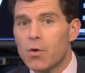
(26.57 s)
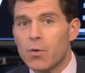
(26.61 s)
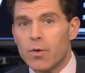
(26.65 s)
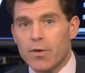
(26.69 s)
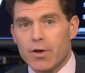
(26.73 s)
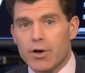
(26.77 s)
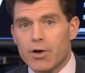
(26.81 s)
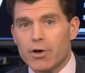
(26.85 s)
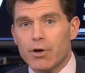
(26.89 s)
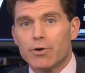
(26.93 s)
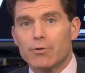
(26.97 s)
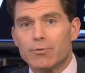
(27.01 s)

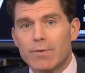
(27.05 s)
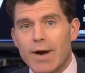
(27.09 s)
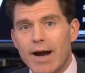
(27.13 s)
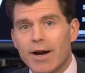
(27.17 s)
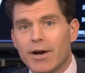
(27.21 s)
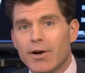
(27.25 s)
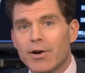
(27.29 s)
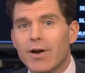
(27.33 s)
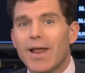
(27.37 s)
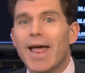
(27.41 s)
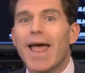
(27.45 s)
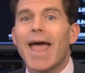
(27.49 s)
with a good
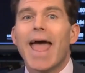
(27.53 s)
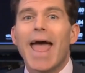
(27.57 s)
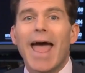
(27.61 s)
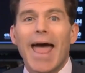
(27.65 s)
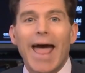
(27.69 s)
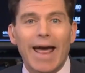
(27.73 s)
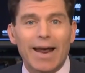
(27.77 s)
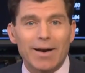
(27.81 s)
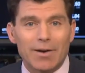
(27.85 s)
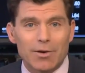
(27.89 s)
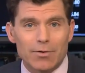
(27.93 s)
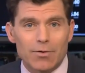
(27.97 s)
record,
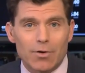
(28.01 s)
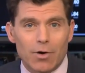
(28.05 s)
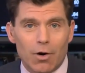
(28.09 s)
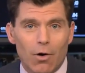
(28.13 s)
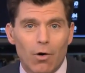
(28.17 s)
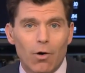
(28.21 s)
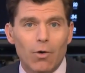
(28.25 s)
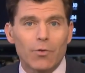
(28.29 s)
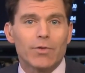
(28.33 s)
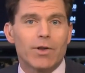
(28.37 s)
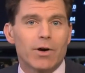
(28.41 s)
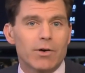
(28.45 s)
and
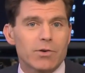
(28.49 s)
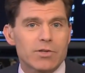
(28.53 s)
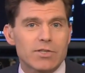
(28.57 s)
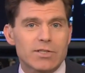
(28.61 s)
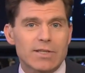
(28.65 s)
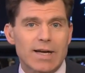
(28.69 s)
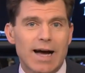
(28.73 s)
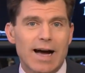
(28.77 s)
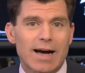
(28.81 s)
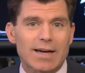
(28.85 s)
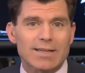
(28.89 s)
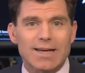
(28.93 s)
hold those
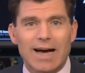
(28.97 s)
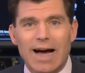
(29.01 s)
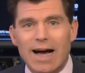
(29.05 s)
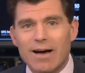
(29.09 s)
stocks.